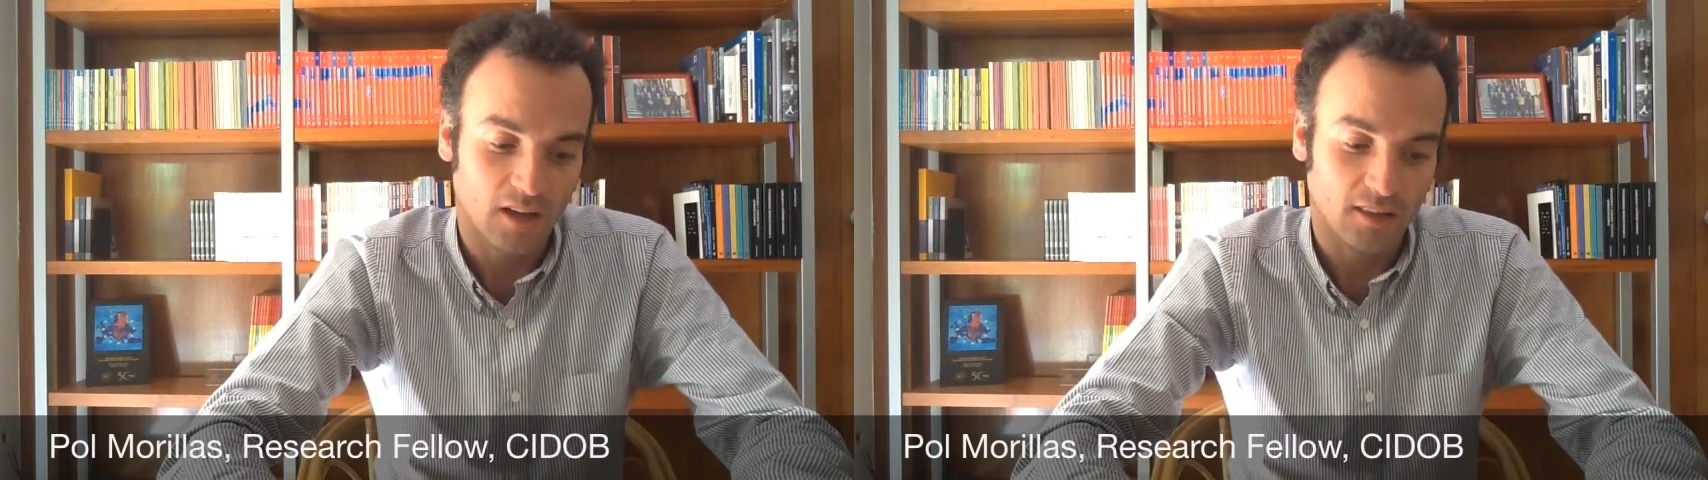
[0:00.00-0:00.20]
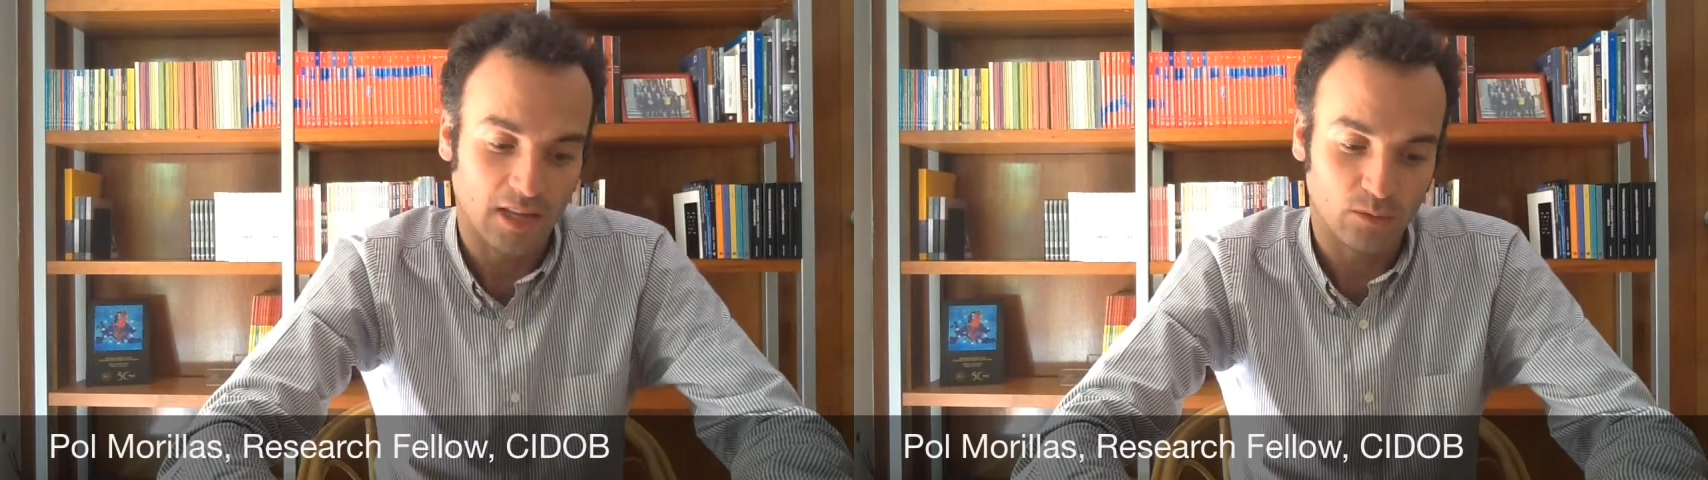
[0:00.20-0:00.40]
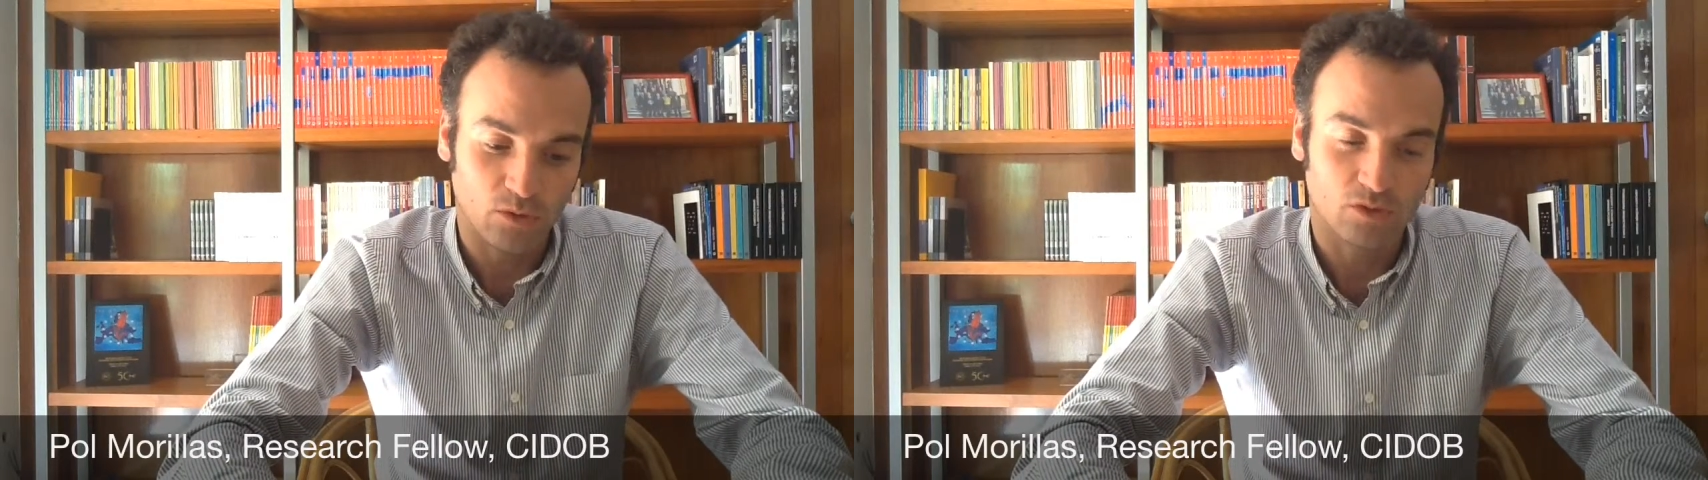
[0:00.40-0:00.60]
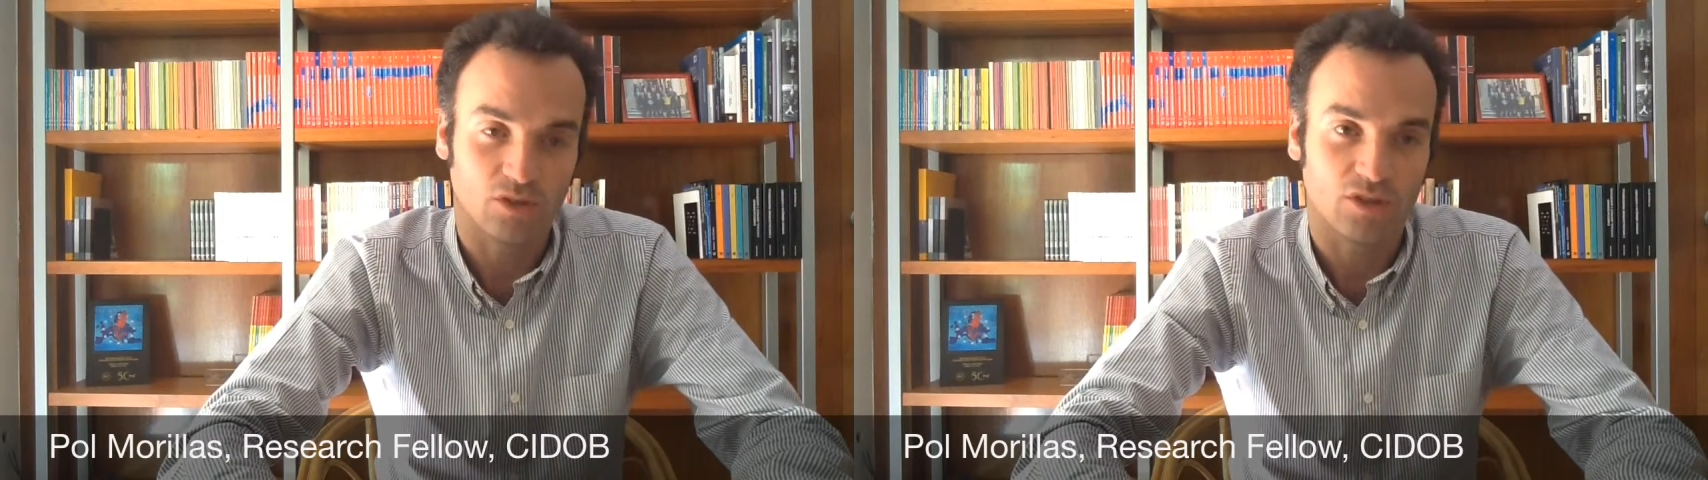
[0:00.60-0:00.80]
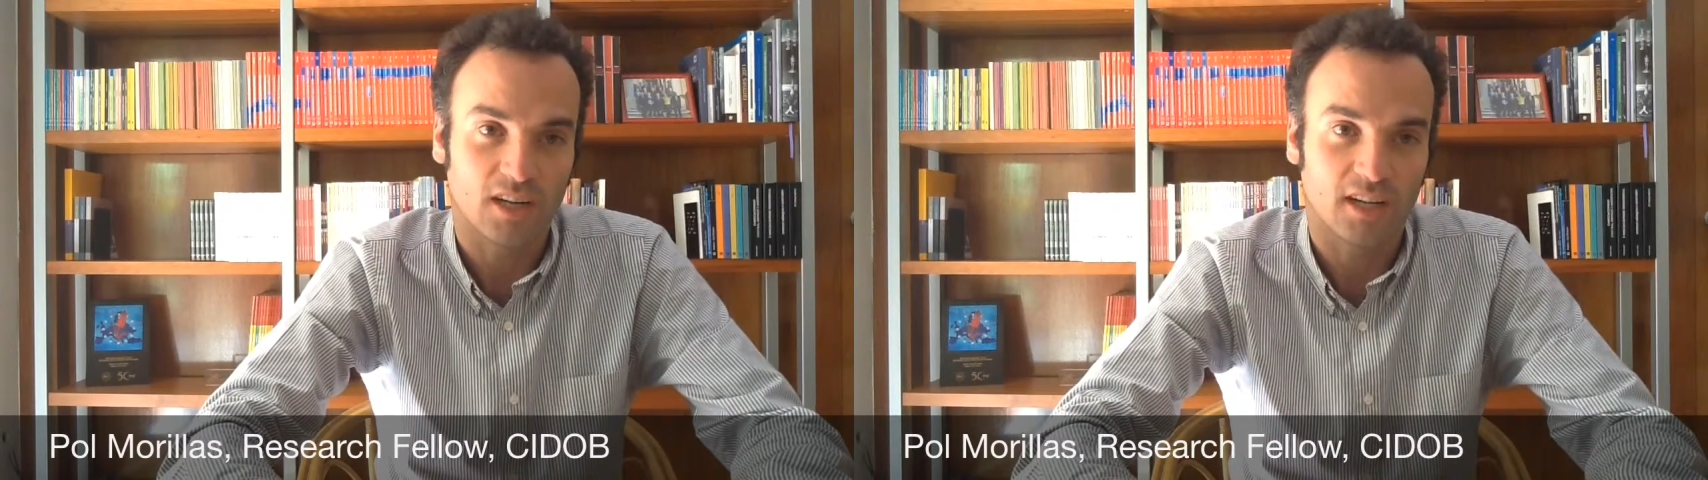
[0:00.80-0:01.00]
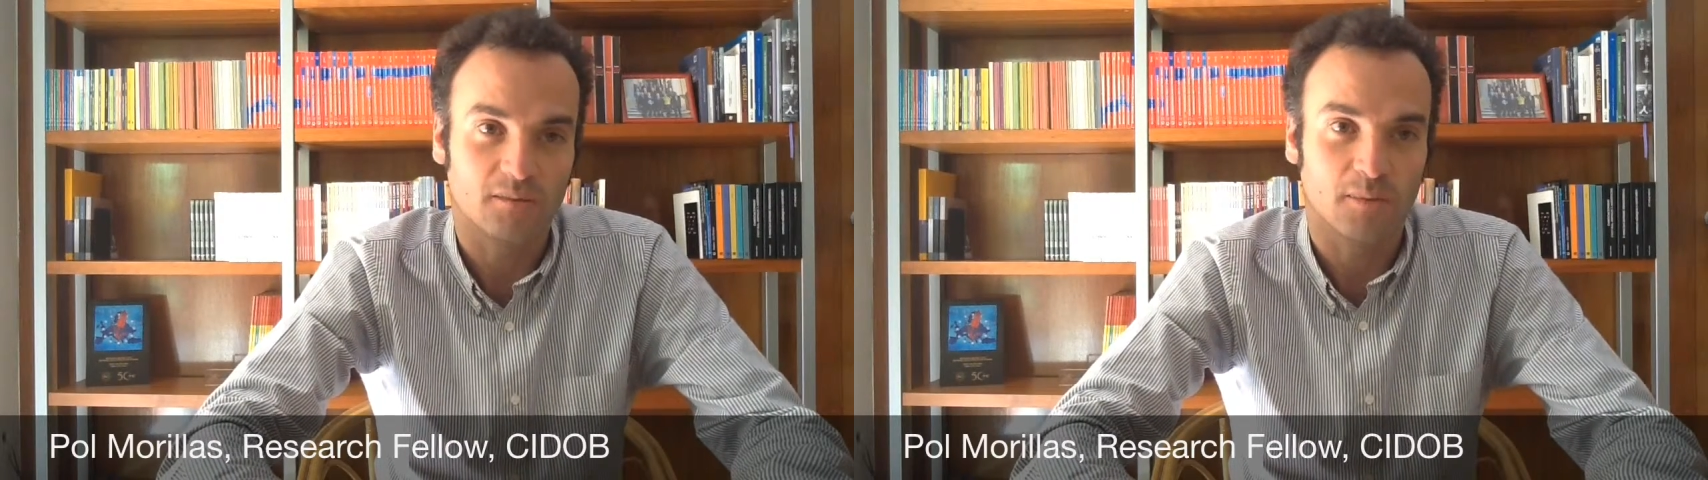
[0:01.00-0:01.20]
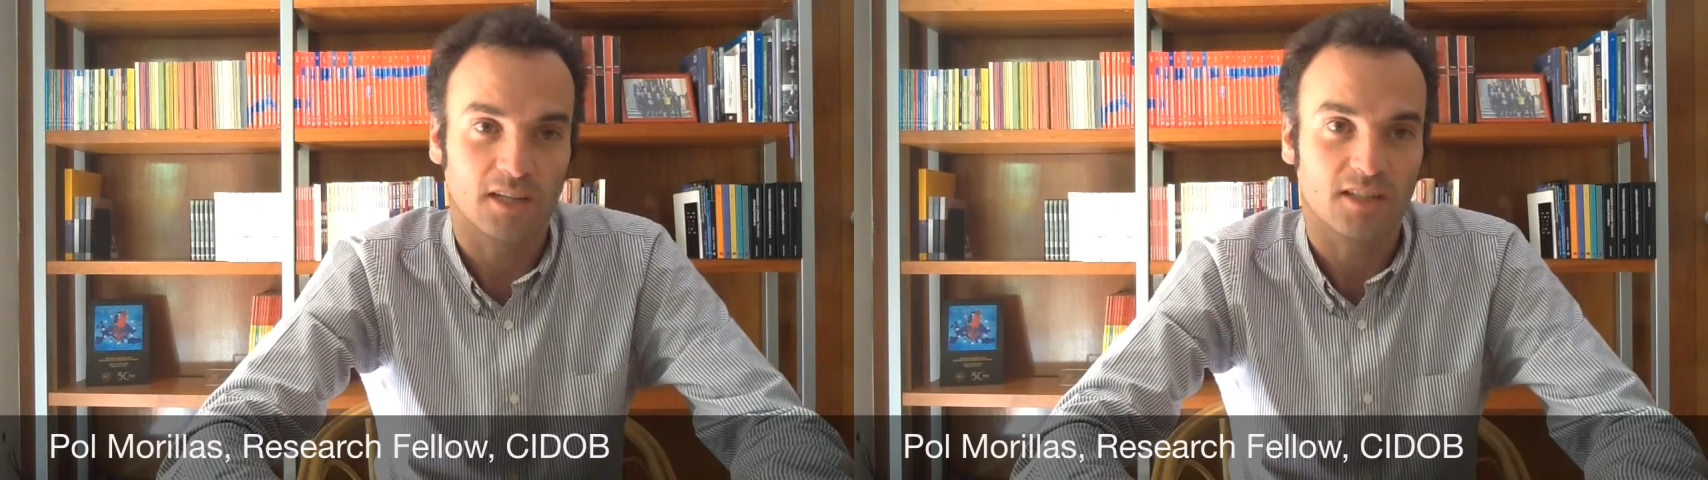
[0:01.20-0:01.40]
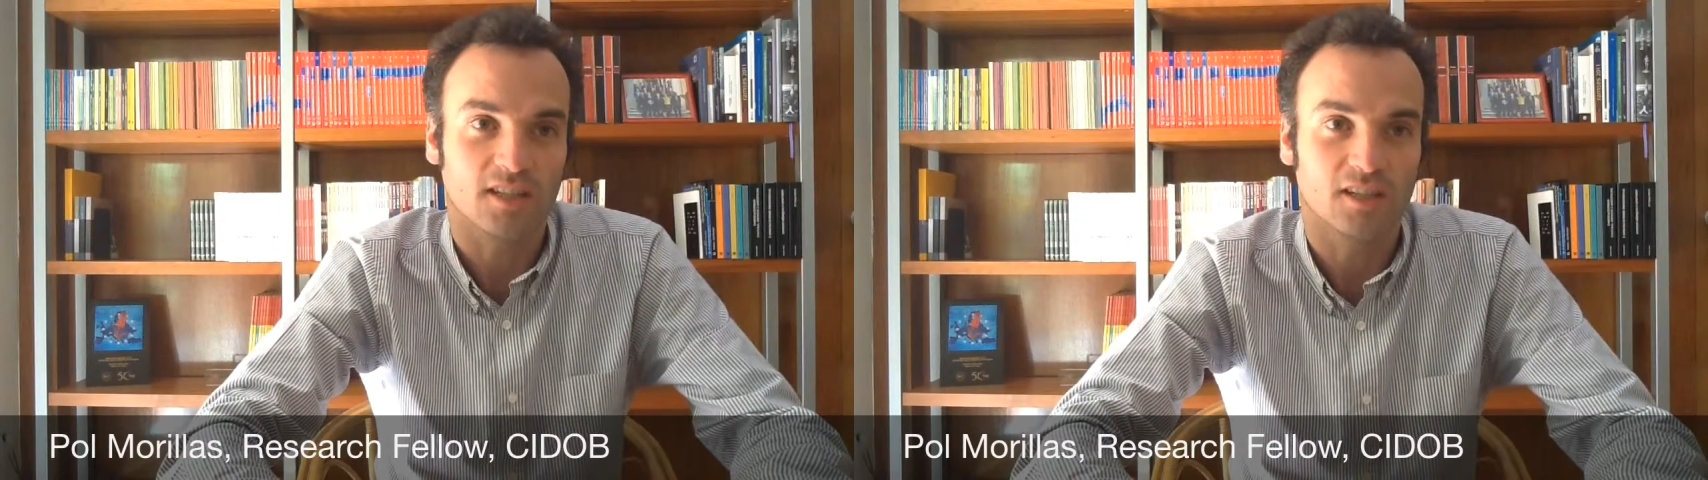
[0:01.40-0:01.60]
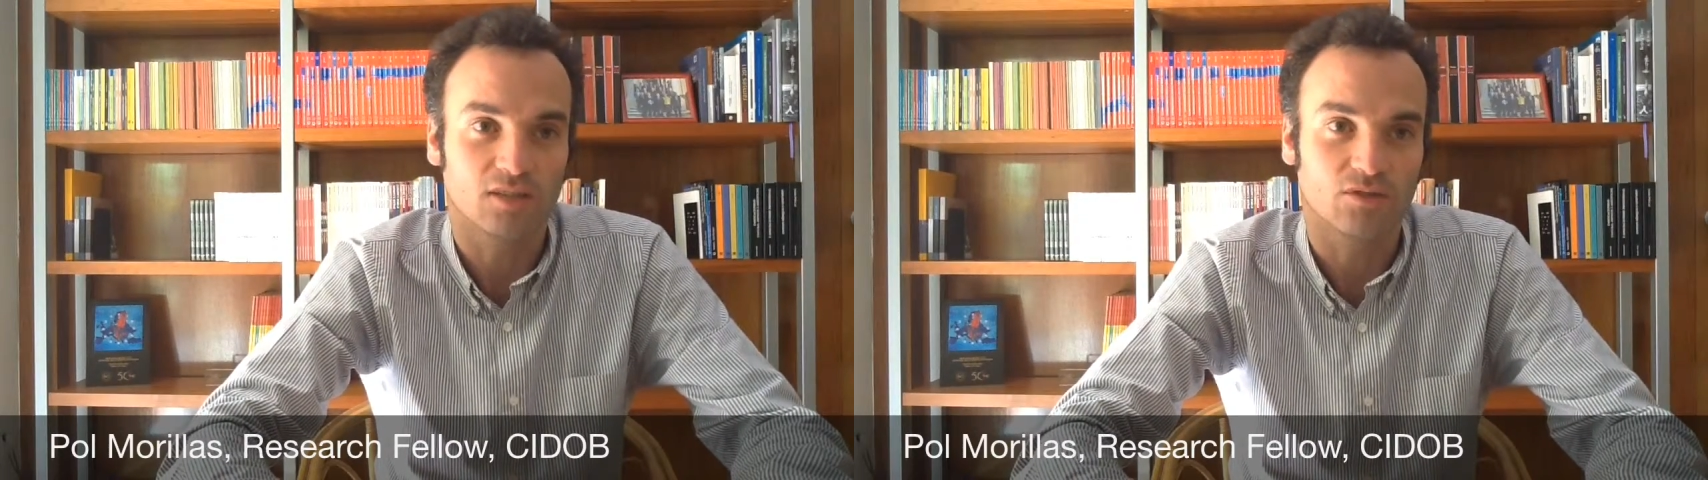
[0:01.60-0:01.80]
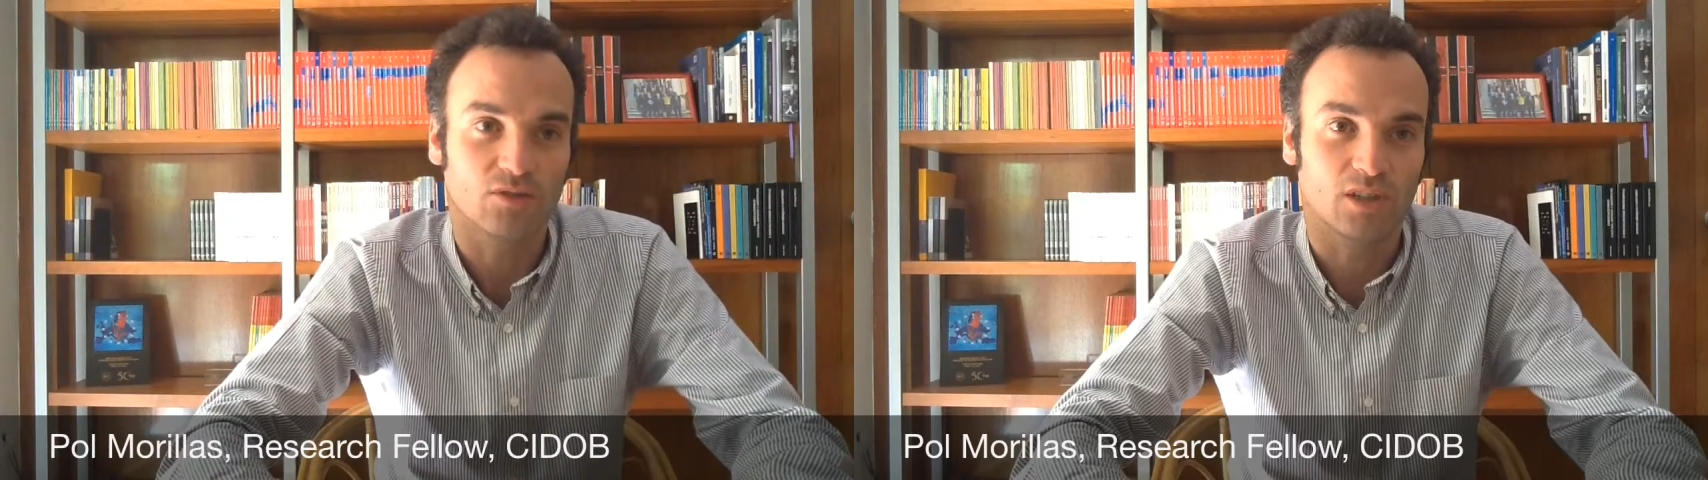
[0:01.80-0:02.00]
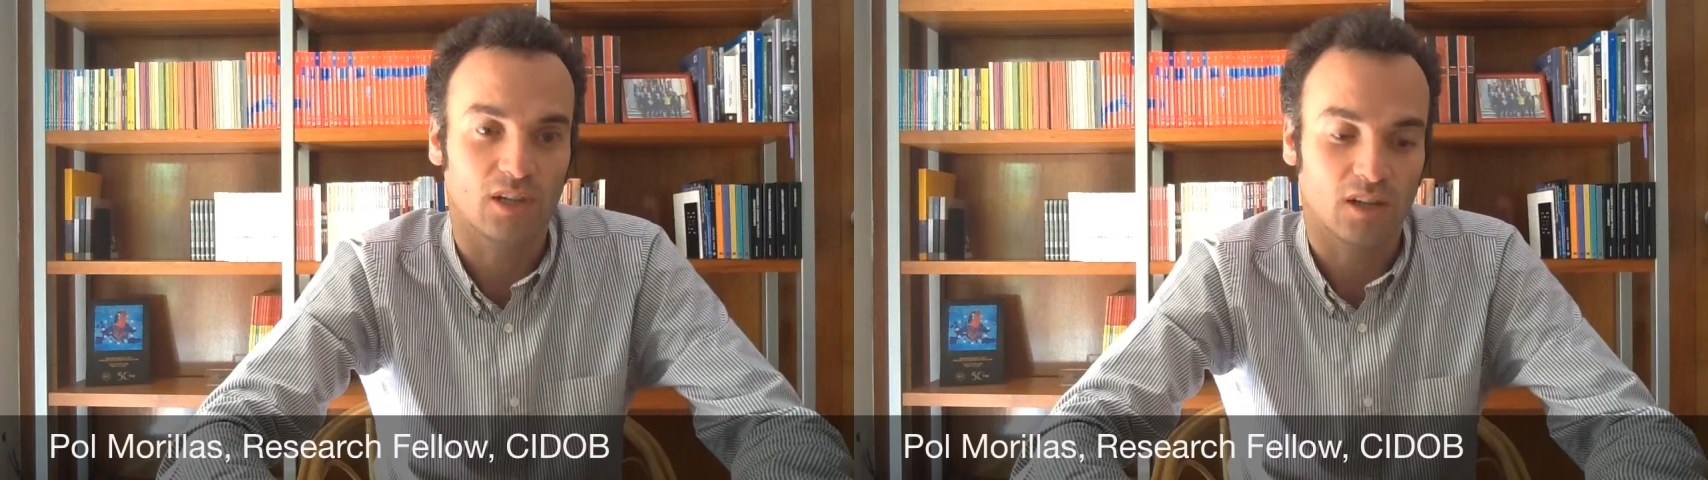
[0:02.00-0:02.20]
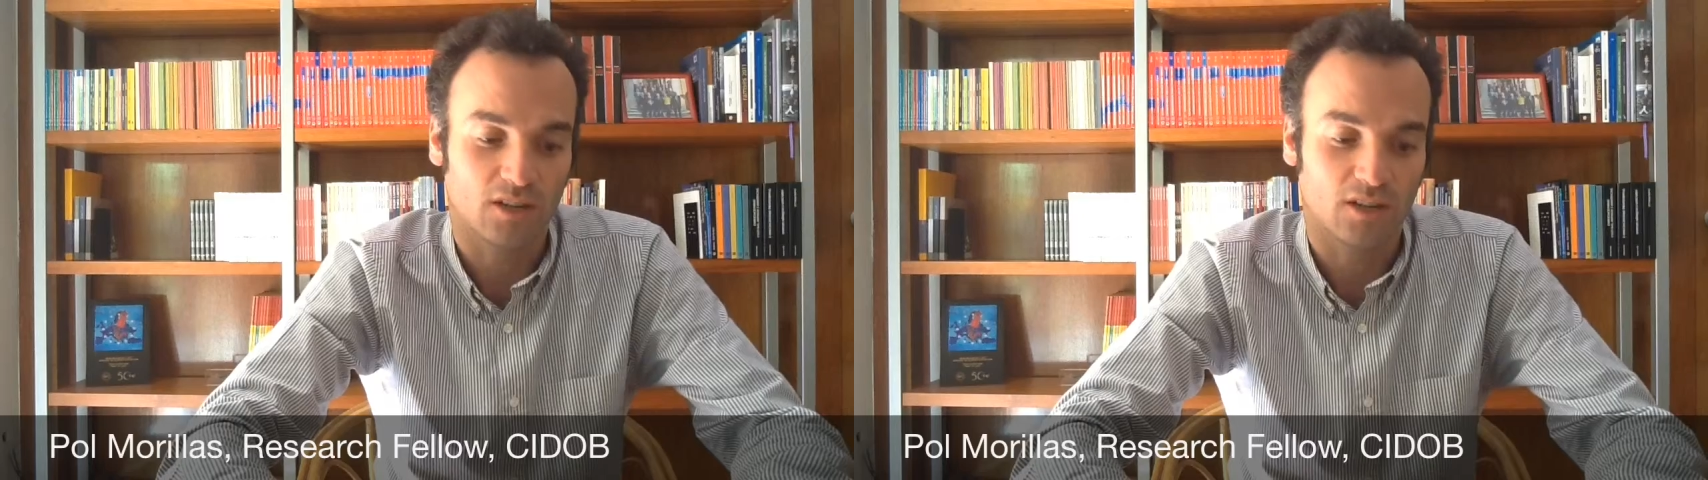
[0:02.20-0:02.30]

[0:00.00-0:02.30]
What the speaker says: That would translate basically into a